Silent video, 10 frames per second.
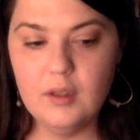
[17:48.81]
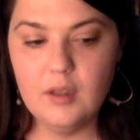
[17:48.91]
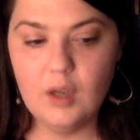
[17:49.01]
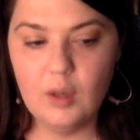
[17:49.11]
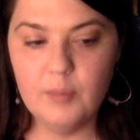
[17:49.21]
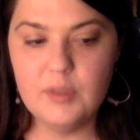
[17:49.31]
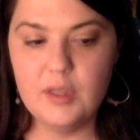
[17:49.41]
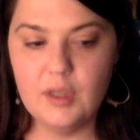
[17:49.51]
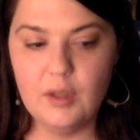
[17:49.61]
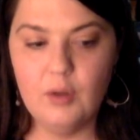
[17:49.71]
come to
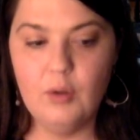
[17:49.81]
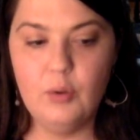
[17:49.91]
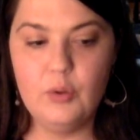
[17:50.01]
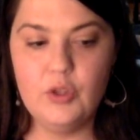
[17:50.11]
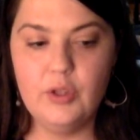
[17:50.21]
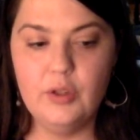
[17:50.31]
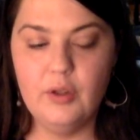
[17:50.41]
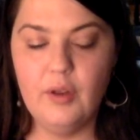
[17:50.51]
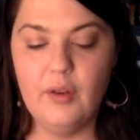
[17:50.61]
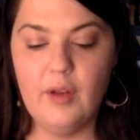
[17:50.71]
the conclusion
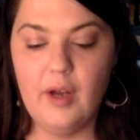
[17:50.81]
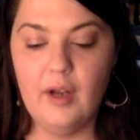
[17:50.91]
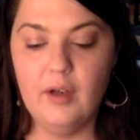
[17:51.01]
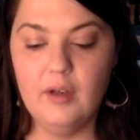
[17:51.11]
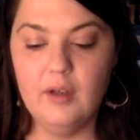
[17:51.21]
that